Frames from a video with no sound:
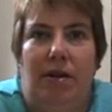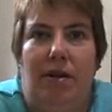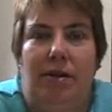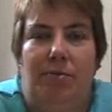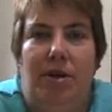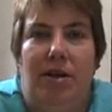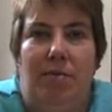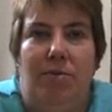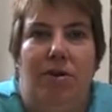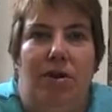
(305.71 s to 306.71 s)
is paying the
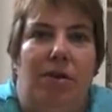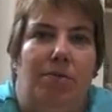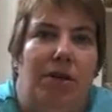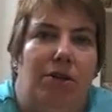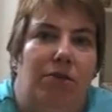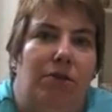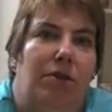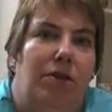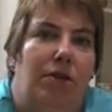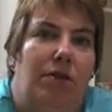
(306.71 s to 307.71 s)
money to make sure that
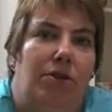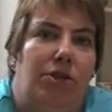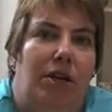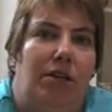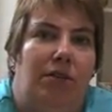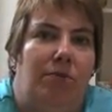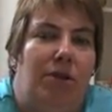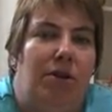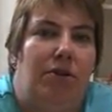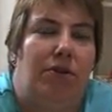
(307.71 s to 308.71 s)
the checks have
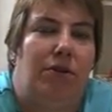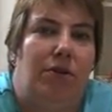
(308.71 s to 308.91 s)
been done.